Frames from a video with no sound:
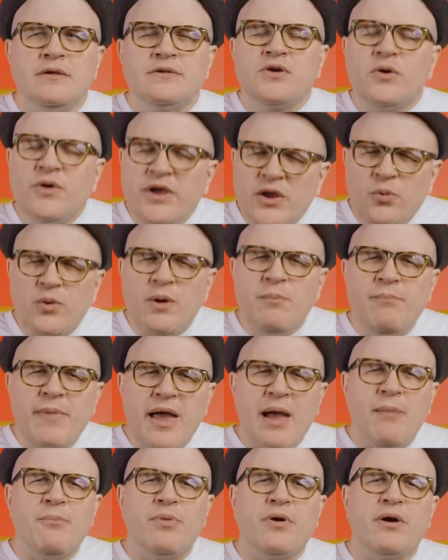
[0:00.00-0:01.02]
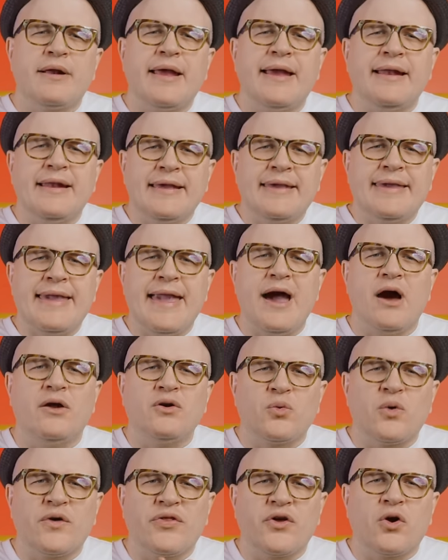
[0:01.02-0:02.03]
So he remembered an
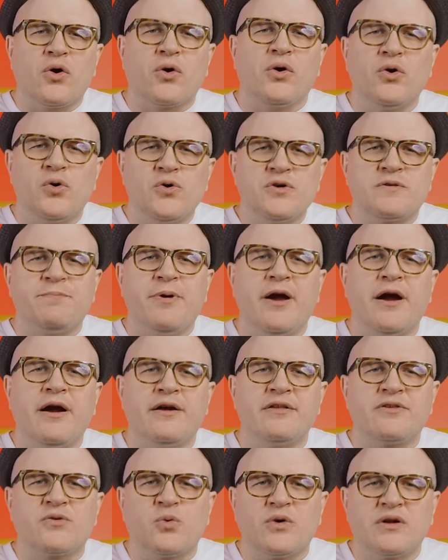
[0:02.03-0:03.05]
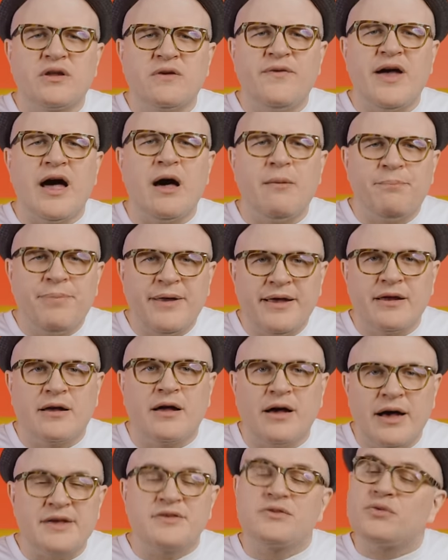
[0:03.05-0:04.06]
encounter with a girl whose parents were devout
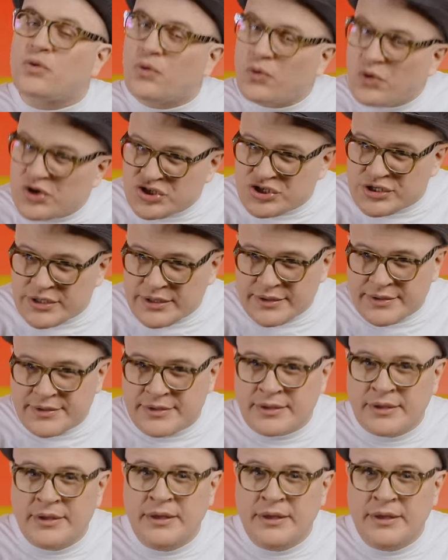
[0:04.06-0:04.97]
Pentecostal Christians.